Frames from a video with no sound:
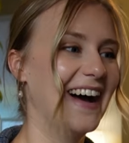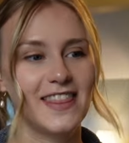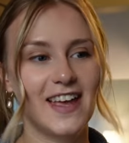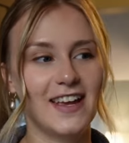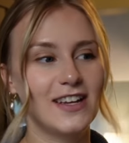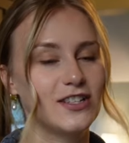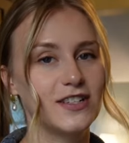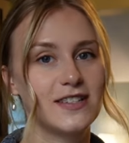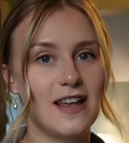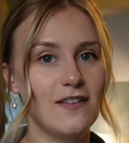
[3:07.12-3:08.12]
They
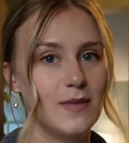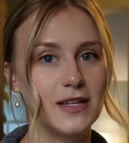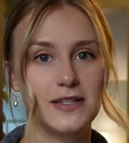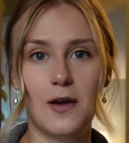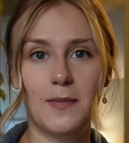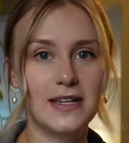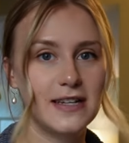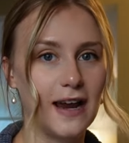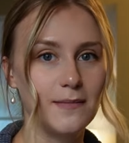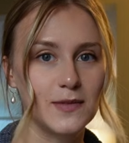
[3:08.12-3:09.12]
just save me so many
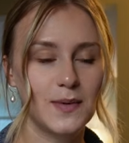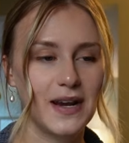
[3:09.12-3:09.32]
times when